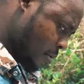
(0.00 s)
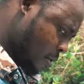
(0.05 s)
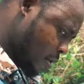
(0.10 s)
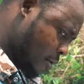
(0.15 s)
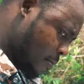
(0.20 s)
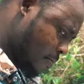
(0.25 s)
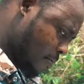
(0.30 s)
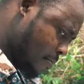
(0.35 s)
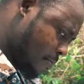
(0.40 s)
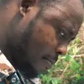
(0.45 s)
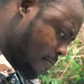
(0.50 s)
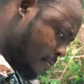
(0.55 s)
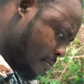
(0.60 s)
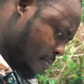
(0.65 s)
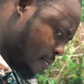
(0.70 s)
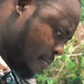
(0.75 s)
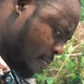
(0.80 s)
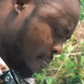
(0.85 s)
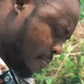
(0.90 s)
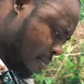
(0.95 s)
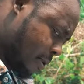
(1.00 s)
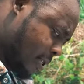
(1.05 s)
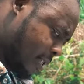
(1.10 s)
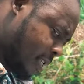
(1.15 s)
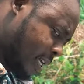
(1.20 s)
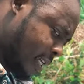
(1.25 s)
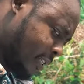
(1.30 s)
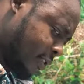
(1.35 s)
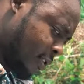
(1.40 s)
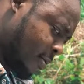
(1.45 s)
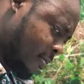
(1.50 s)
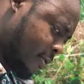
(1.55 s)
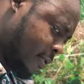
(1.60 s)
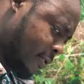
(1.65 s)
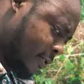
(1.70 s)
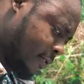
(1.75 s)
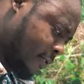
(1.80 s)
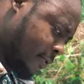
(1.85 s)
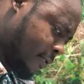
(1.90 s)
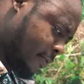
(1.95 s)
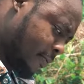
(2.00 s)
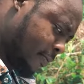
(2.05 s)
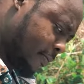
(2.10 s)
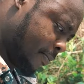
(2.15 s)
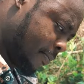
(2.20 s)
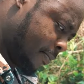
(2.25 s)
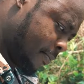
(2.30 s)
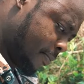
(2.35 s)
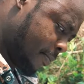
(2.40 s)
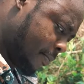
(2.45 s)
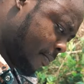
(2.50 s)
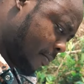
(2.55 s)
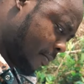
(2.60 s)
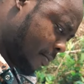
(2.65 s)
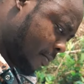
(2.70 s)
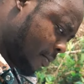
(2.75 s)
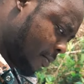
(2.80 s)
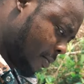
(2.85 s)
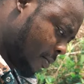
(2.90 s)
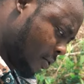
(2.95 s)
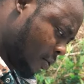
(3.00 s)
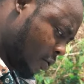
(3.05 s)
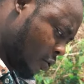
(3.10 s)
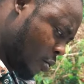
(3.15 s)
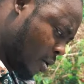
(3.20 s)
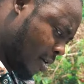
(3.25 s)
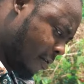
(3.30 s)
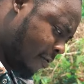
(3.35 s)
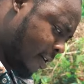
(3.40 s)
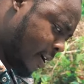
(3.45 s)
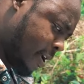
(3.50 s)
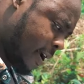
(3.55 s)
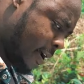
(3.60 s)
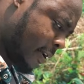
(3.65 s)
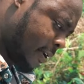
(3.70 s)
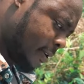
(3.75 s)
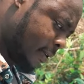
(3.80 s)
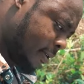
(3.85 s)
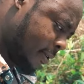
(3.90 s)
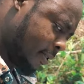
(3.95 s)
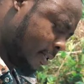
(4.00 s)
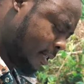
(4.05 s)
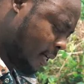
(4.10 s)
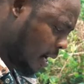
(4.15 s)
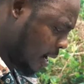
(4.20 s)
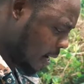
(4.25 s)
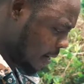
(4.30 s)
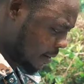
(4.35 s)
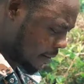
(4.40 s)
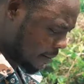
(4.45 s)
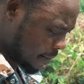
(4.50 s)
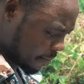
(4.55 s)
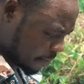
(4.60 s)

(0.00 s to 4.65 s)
Mr. Stomos, you are fired. Chai.